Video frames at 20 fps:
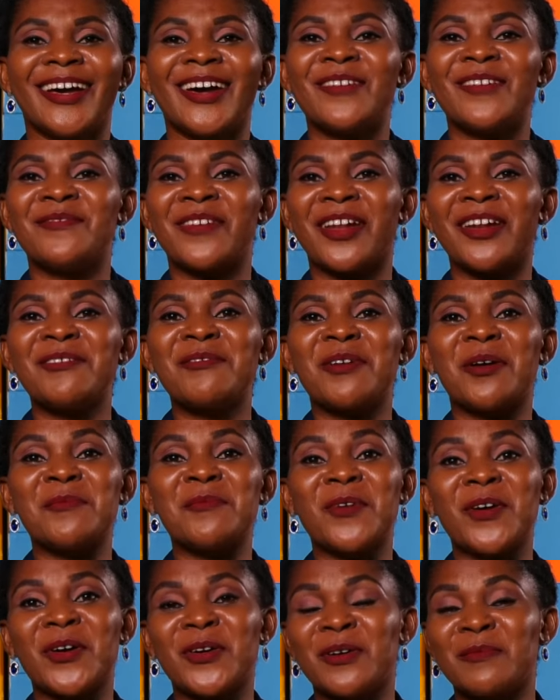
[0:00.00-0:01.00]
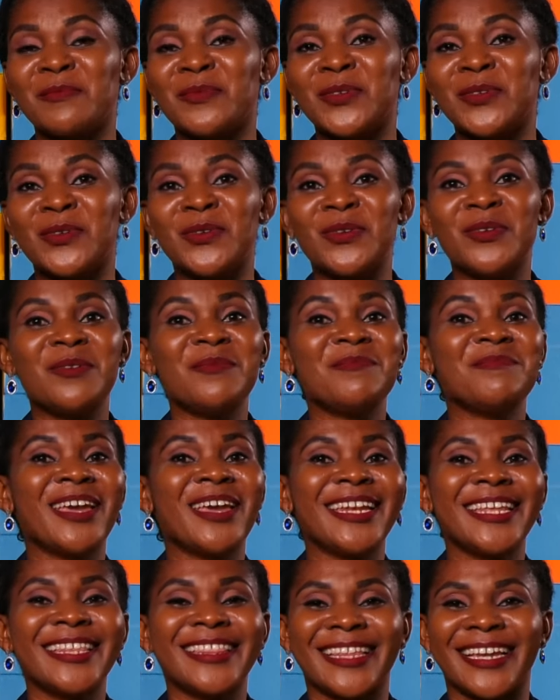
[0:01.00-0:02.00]
A very warm welcome to you.
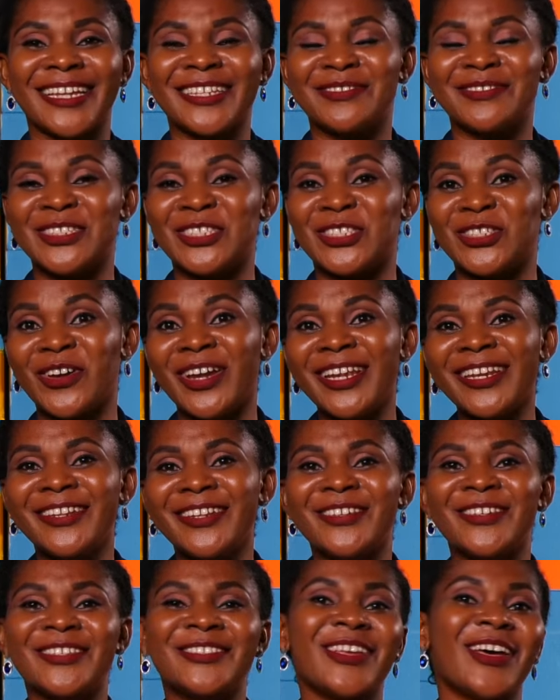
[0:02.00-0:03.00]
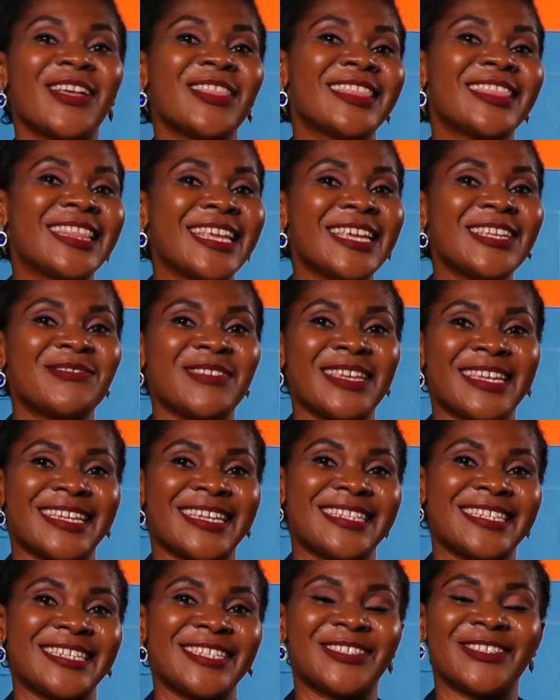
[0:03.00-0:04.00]
Many thanks for joining us on this week
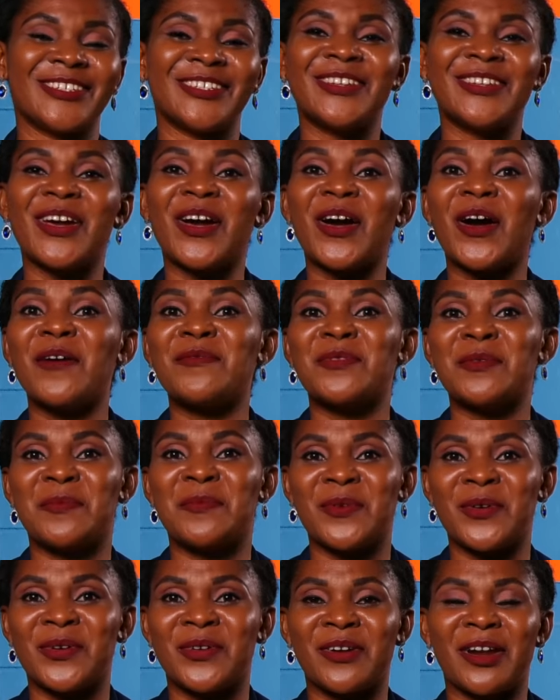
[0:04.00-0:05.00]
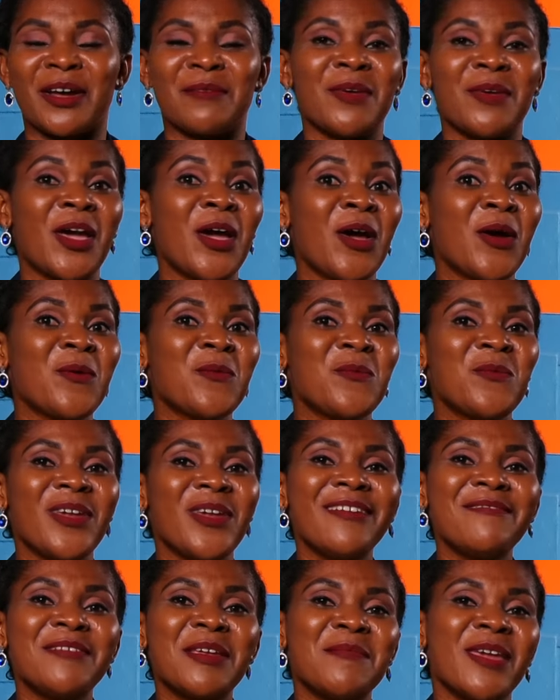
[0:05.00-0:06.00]
edition of the program.
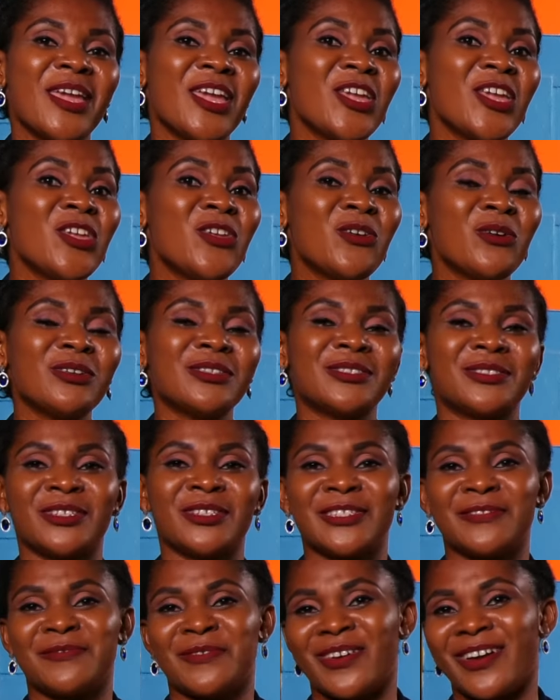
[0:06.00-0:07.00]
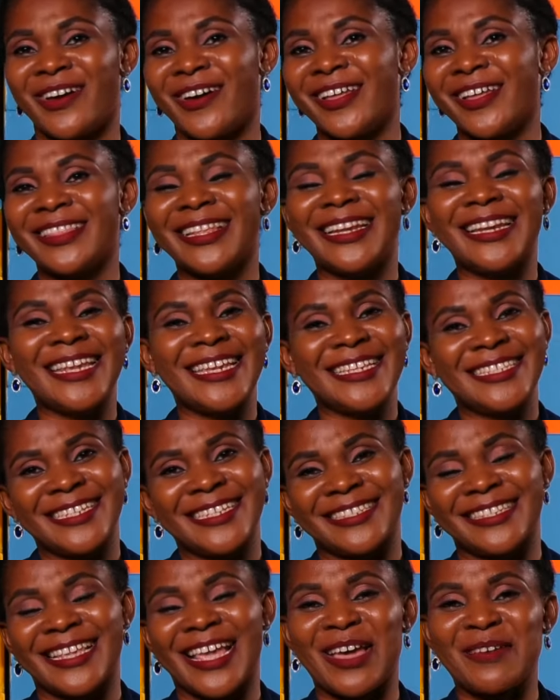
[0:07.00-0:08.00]
We remain your source for all the
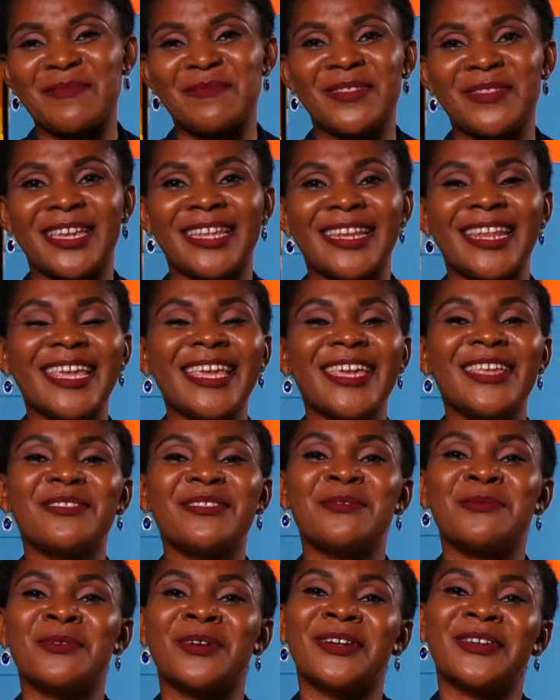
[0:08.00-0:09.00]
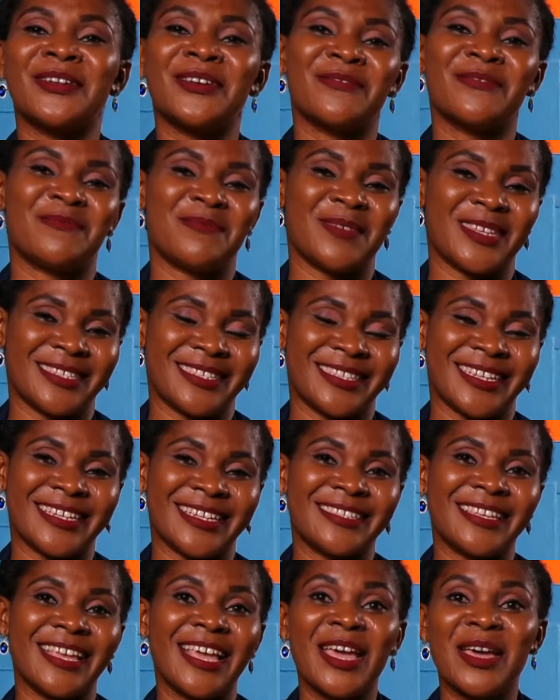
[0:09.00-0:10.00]
latest happening in the world of business.